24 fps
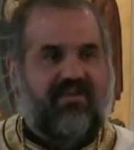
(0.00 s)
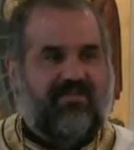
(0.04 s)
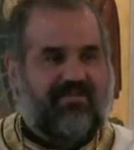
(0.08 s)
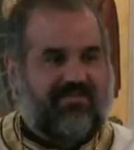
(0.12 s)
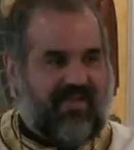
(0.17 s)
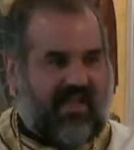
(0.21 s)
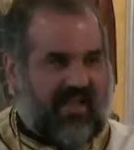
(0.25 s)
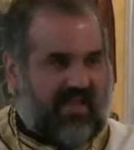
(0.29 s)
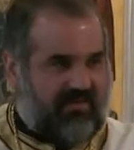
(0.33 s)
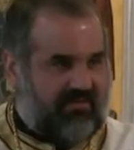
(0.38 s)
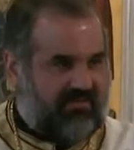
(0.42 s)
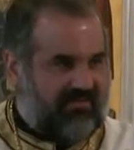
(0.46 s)
in
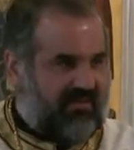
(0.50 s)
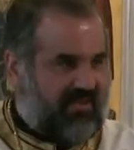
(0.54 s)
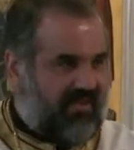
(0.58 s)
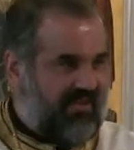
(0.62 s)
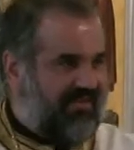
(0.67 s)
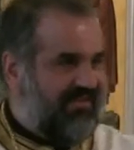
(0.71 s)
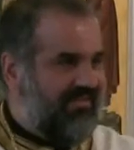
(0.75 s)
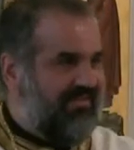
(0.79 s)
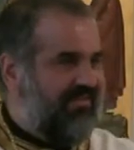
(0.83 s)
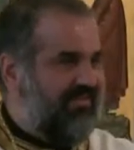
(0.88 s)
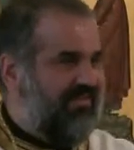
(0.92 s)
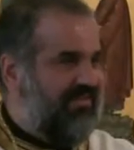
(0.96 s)

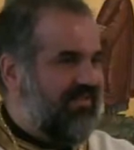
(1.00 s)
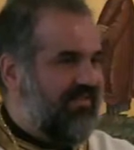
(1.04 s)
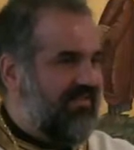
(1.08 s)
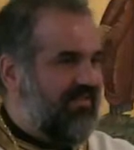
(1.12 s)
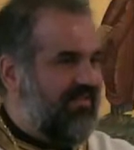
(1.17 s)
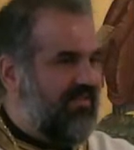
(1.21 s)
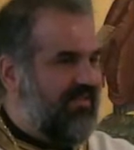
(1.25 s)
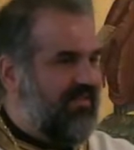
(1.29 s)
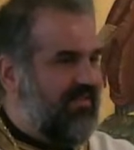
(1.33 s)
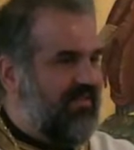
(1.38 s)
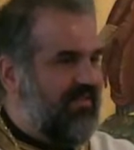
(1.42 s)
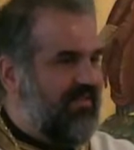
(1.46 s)
fasting
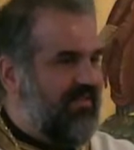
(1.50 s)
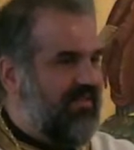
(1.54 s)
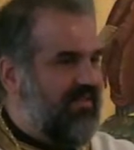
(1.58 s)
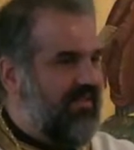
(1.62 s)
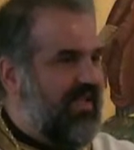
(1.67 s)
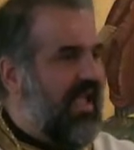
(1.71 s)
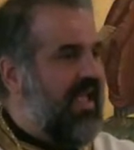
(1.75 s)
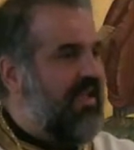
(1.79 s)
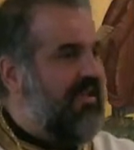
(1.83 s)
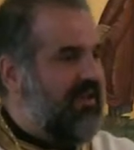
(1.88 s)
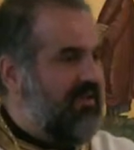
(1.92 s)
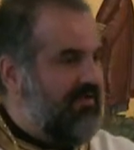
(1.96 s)

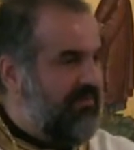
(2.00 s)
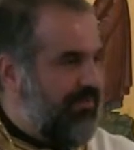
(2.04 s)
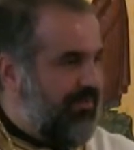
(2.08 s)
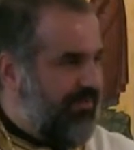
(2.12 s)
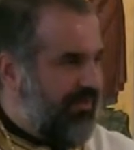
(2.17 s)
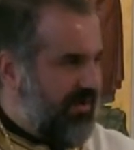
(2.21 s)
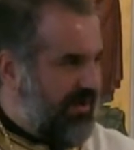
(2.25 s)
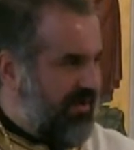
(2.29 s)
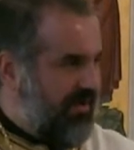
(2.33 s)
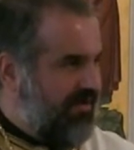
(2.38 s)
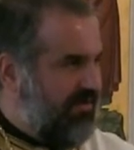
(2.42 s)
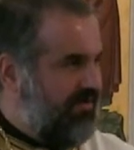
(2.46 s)
and in
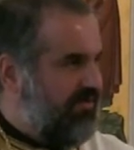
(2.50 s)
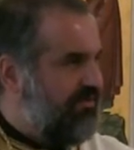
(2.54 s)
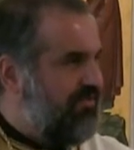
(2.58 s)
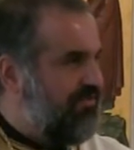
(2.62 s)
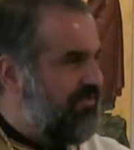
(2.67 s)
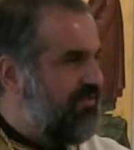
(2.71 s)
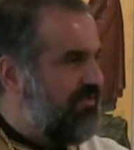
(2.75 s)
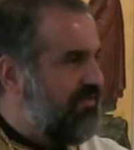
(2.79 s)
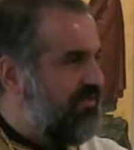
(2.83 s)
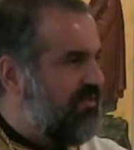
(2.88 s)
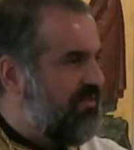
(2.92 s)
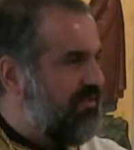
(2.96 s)

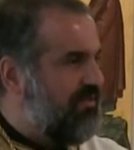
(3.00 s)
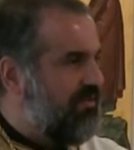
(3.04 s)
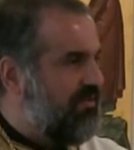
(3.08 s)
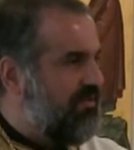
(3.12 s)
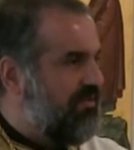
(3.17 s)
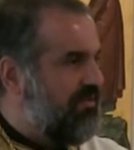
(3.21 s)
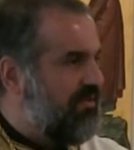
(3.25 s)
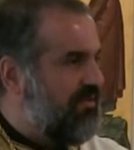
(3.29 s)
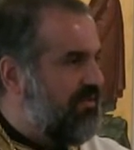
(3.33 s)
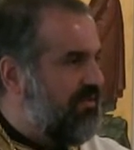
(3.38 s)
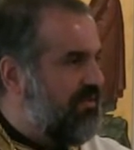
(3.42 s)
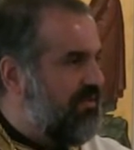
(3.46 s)
prayers
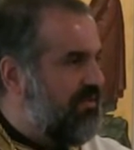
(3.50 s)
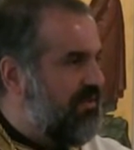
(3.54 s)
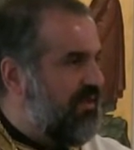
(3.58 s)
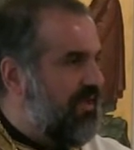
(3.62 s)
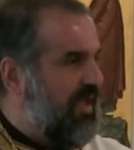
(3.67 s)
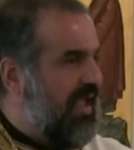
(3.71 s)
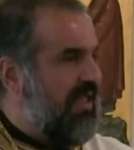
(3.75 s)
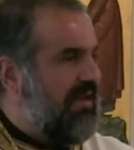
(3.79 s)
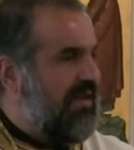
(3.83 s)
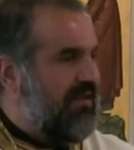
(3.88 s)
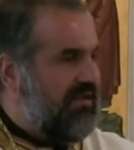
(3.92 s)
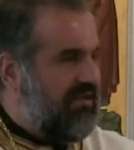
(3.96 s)

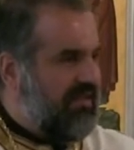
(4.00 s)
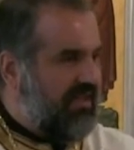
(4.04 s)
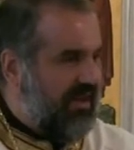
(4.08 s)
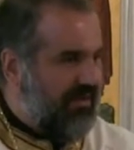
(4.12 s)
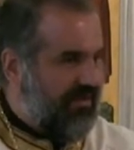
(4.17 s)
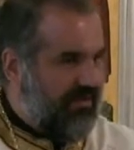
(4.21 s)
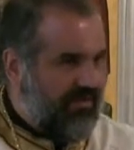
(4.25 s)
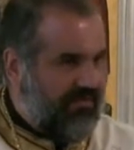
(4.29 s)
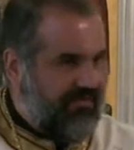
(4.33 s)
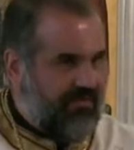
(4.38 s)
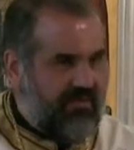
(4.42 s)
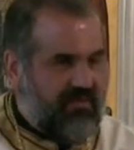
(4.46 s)
and in
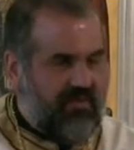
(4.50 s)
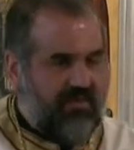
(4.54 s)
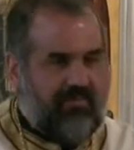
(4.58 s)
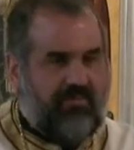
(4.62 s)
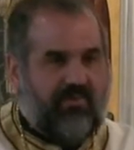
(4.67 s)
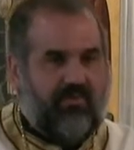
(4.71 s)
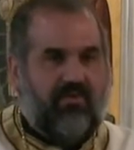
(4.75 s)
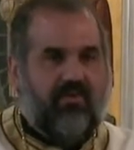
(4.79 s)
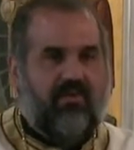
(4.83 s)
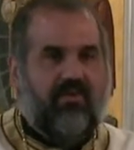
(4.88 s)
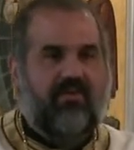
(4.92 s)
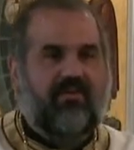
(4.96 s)
caring for the
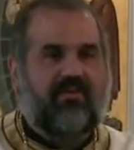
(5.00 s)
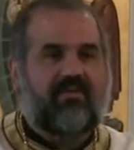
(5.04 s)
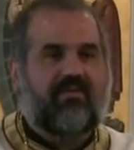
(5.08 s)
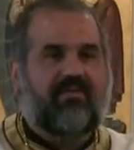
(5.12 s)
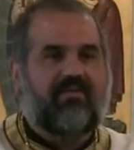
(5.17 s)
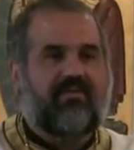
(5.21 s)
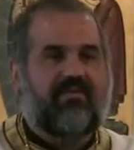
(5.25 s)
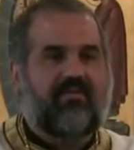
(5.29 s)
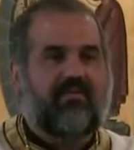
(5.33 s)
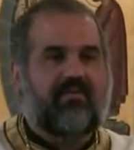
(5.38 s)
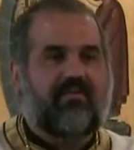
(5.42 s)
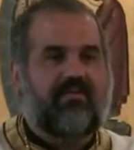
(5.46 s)
poor.